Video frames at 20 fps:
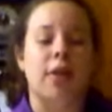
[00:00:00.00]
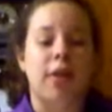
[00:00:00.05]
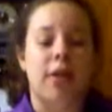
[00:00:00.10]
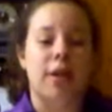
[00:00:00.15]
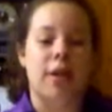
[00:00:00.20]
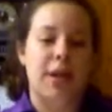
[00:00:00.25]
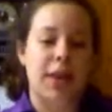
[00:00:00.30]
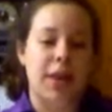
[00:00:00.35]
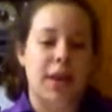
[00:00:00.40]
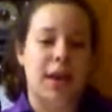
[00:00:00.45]
the
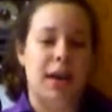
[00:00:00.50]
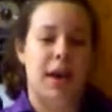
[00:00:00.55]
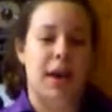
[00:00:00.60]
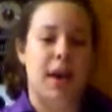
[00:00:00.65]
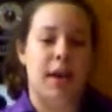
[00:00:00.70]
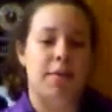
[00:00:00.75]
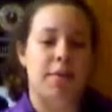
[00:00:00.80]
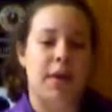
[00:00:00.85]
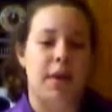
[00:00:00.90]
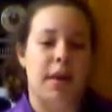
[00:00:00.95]
theory of the
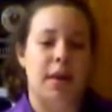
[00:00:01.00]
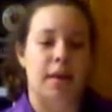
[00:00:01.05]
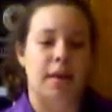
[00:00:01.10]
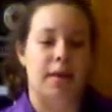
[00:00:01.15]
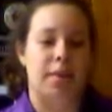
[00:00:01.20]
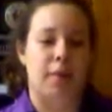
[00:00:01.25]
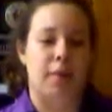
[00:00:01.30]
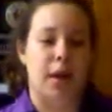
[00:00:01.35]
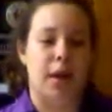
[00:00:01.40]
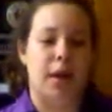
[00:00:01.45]
cake being
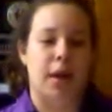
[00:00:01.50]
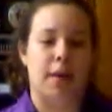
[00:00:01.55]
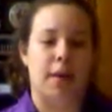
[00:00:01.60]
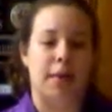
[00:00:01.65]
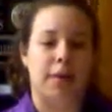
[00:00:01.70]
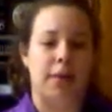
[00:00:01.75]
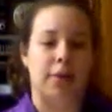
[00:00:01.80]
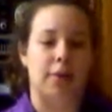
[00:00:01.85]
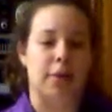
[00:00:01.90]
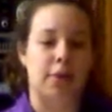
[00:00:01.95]
symbolic
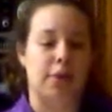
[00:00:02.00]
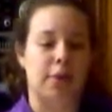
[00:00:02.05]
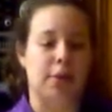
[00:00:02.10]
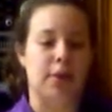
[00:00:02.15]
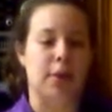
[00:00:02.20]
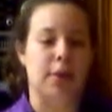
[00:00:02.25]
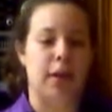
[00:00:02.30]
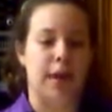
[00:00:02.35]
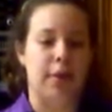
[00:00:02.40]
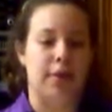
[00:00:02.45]
of the
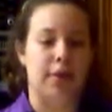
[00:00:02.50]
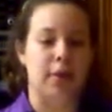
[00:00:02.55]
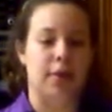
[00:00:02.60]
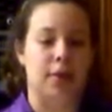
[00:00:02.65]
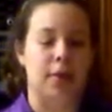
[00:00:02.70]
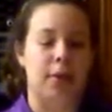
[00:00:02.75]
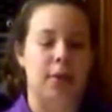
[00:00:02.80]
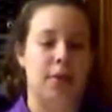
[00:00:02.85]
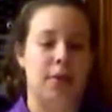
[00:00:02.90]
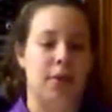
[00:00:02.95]
circle of life is
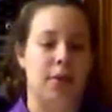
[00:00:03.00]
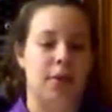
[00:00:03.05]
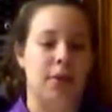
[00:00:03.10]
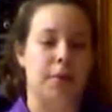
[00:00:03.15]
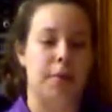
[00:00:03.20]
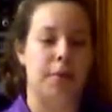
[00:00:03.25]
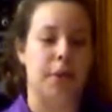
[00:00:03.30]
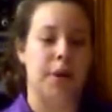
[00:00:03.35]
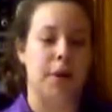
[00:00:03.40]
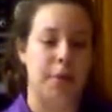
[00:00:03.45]
also
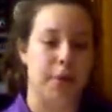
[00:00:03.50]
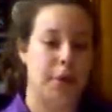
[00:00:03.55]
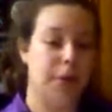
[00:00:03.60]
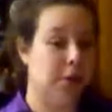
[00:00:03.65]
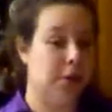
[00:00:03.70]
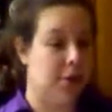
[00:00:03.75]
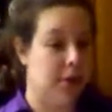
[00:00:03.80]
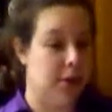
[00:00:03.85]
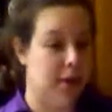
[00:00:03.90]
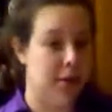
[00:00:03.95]
a
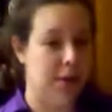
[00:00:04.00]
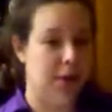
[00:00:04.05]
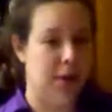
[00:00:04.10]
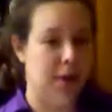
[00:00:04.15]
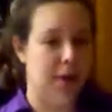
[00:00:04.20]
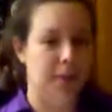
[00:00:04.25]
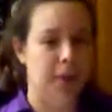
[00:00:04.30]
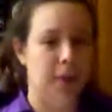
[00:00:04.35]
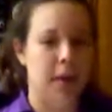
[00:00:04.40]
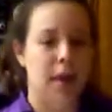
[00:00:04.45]
popular
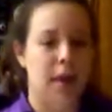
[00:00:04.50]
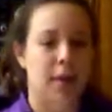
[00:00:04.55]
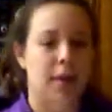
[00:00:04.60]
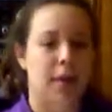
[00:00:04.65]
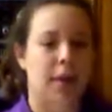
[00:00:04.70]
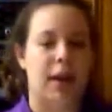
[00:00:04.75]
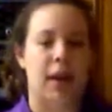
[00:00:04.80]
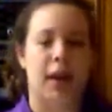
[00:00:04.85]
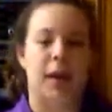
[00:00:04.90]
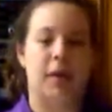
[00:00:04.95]
theory,
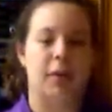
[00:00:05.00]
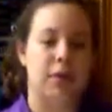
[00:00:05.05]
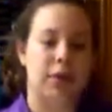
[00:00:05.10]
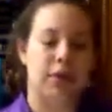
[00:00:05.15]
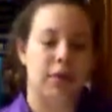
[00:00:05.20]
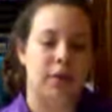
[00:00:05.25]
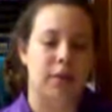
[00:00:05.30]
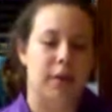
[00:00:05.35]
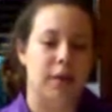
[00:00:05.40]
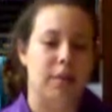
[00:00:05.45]
the cake
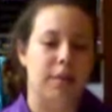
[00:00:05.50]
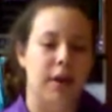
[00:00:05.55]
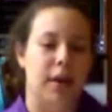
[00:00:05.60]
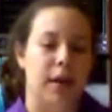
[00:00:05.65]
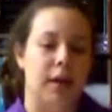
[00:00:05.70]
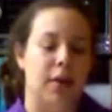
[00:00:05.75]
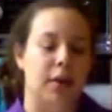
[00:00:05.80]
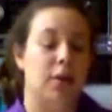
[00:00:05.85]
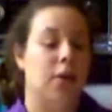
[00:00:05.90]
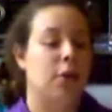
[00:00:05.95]
literally
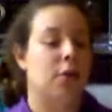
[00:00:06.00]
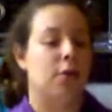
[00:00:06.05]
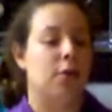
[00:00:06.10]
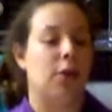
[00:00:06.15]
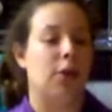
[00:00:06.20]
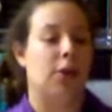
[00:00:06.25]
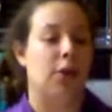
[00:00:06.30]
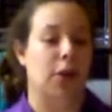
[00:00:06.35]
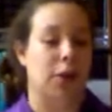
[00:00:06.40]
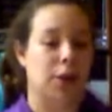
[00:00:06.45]
being
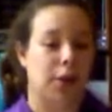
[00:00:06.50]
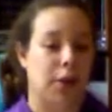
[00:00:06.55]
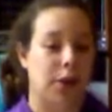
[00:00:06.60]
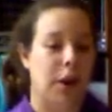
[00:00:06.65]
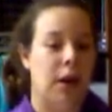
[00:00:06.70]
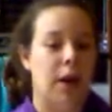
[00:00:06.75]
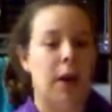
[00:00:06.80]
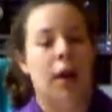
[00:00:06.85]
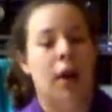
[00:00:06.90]
circular.